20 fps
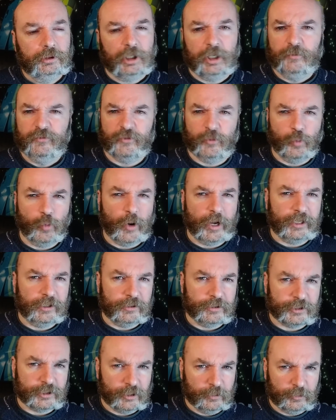I'm from
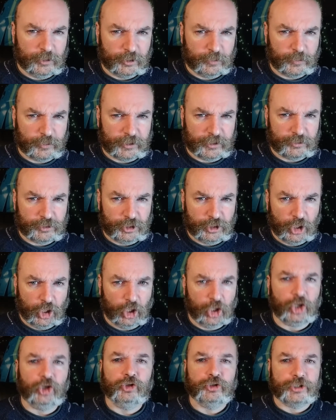Wales, so I'm going to pronounce it
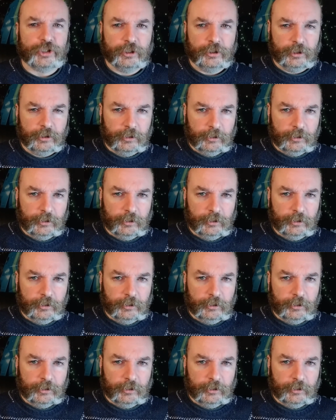Hult.